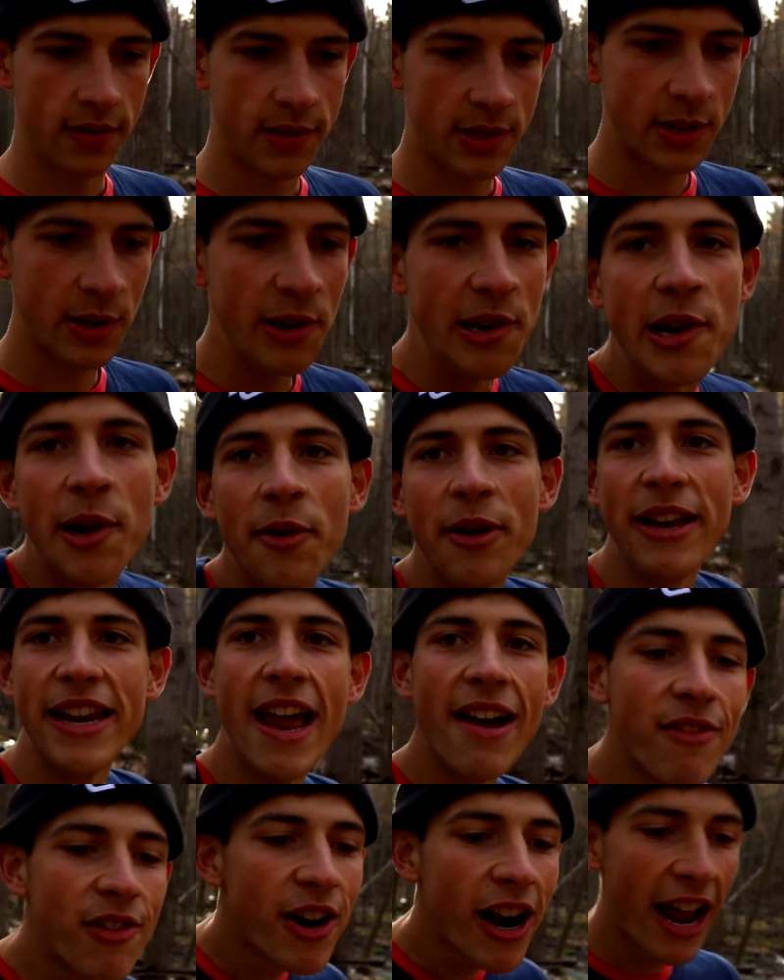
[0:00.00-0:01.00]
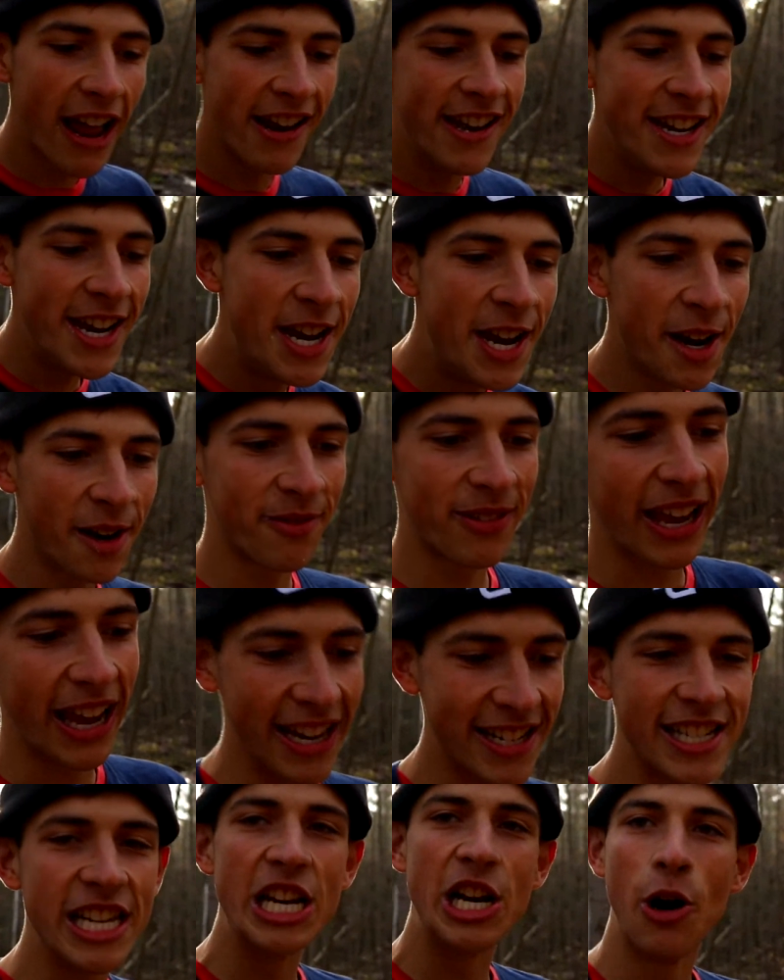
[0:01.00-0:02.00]
So, you know, we never ended up
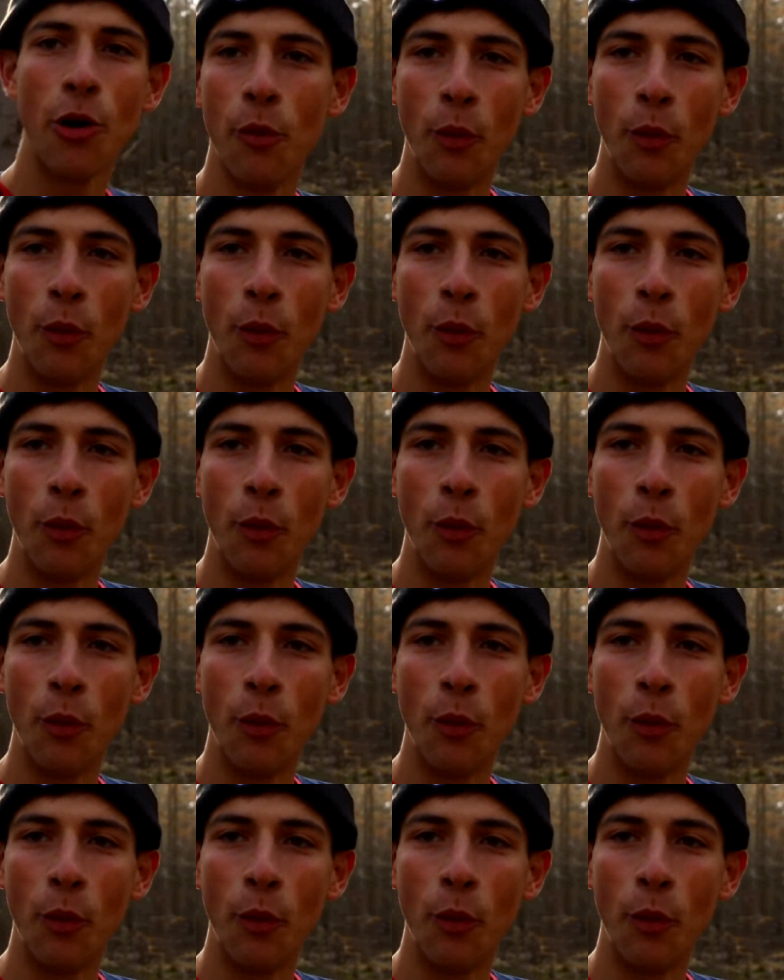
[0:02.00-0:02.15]
catching a